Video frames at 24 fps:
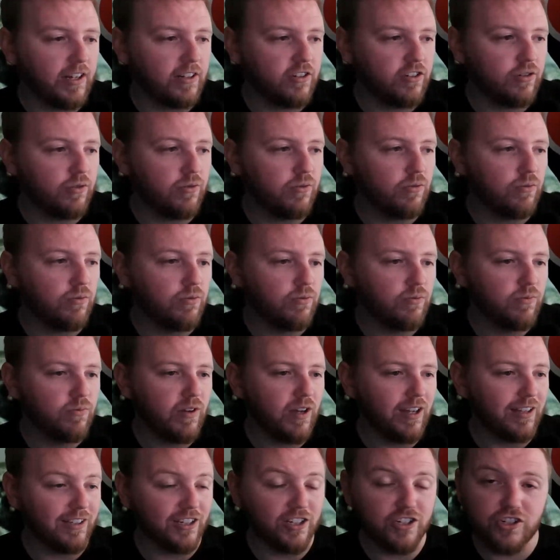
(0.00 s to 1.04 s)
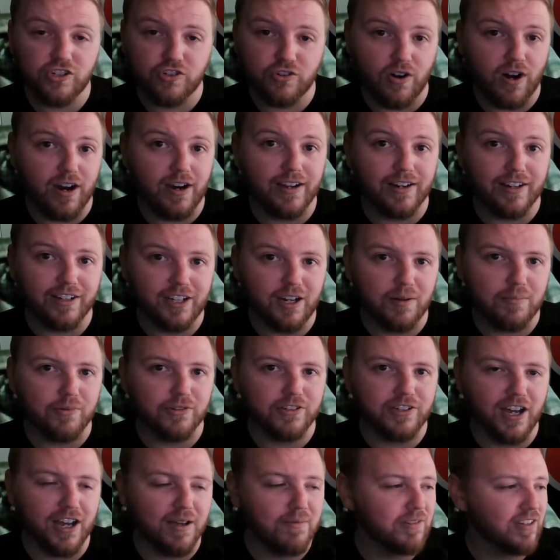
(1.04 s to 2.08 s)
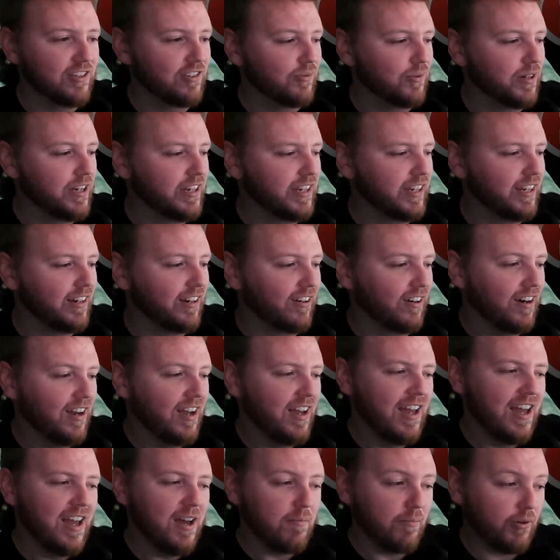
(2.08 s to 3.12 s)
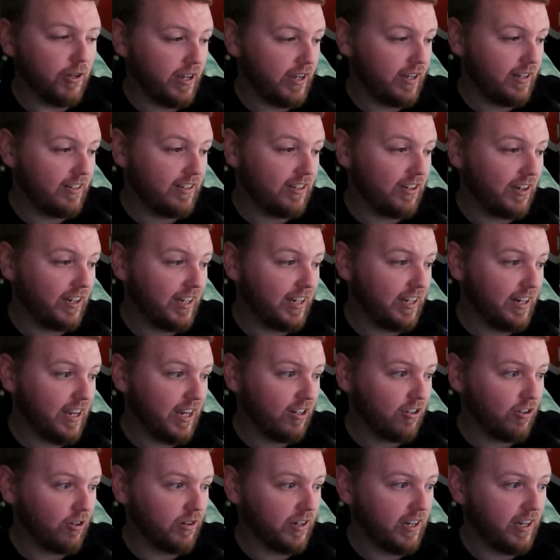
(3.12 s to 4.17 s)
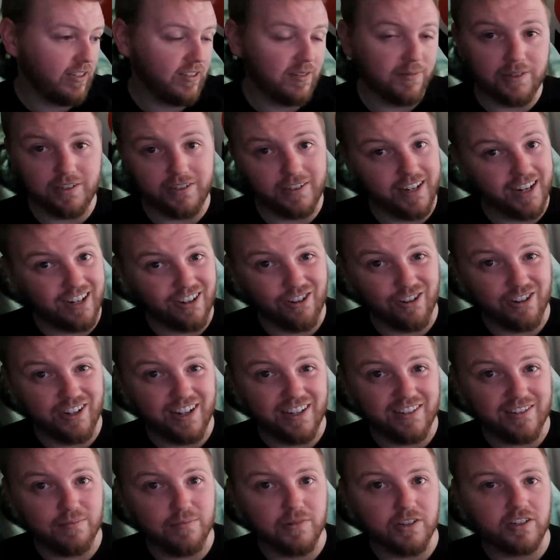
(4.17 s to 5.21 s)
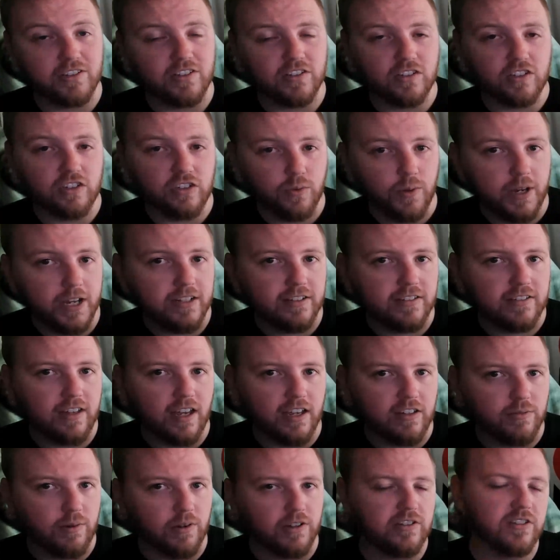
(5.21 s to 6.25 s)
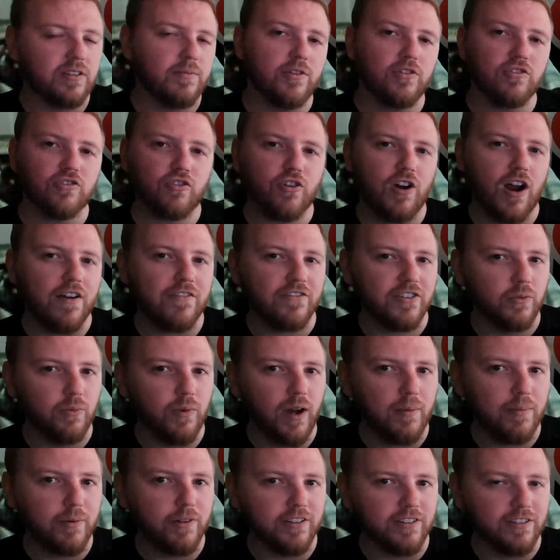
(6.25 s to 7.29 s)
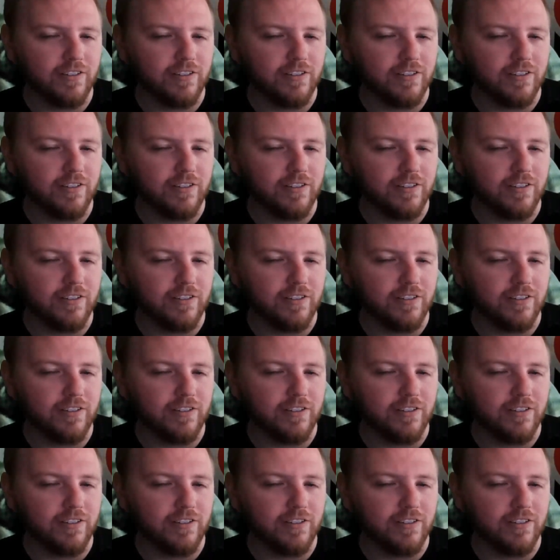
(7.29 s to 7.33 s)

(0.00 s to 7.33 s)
to at least try it a couple times this weekend, or play it until I get Necrochasm, because Necrochasm looks sweet, as well as some of those crafted weapons.